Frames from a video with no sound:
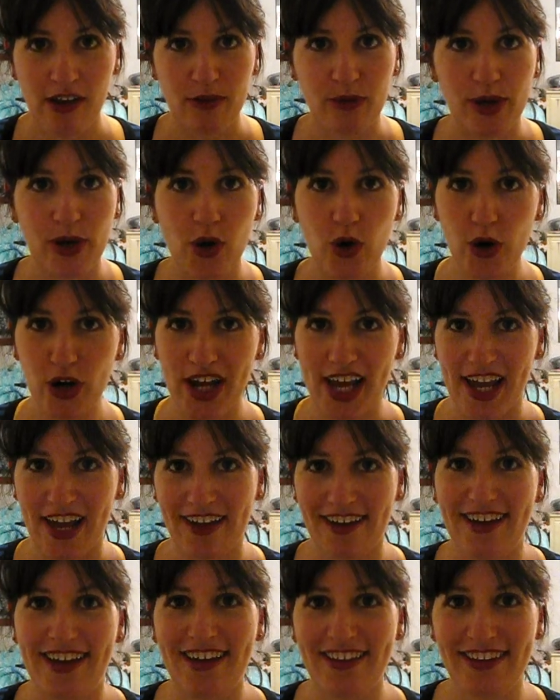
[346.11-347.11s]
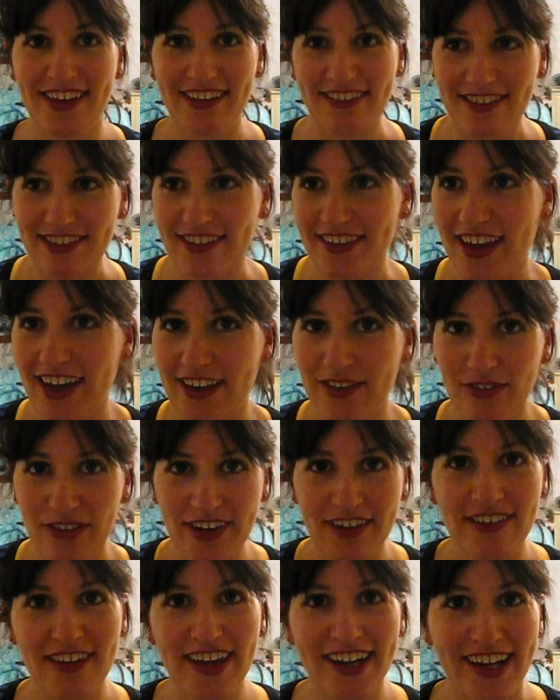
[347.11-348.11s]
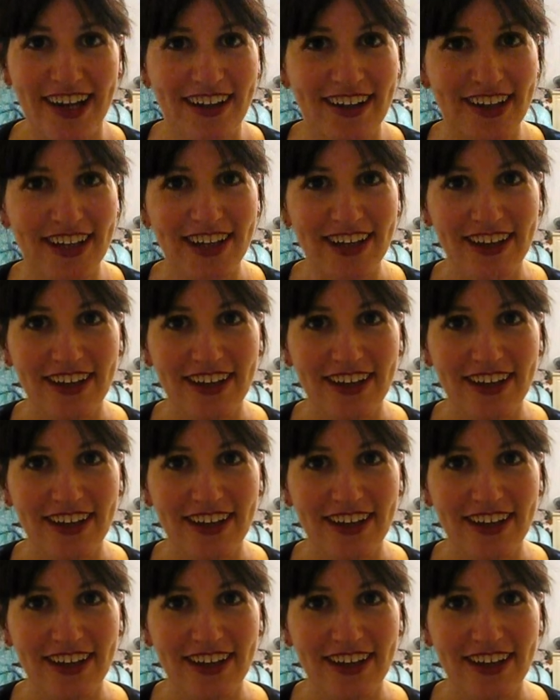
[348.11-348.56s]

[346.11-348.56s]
recording, and that's kind of exciting.